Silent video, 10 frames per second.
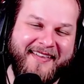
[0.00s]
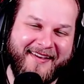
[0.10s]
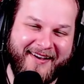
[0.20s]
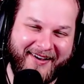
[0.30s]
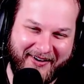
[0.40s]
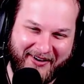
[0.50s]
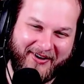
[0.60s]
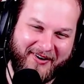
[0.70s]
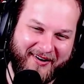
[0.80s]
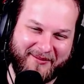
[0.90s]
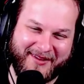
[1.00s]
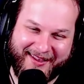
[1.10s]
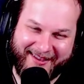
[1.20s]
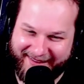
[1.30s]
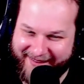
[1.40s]
Oh, I'm
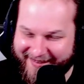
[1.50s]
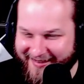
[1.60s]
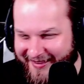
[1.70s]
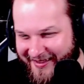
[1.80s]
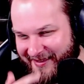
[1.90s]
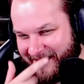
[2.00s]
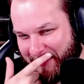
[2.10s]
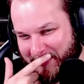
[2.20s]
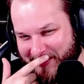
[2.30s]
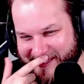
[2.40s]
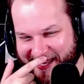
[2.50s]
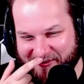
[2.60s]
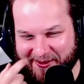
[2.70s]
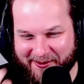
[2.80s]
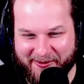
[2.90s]
gonna use that
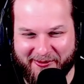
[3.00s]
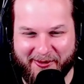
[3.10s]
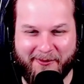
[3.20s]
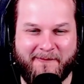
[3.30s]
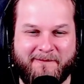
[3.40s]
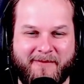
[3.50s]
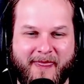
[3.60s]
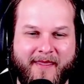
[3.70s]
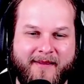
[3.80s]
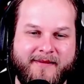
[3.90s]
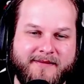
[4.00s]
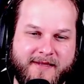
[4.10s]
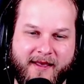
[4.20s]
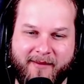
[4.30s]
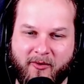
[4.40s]
for the review.
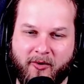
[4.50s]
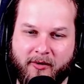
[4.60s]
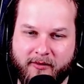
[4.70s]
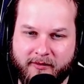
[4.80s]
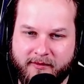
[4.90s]
Damn, girl.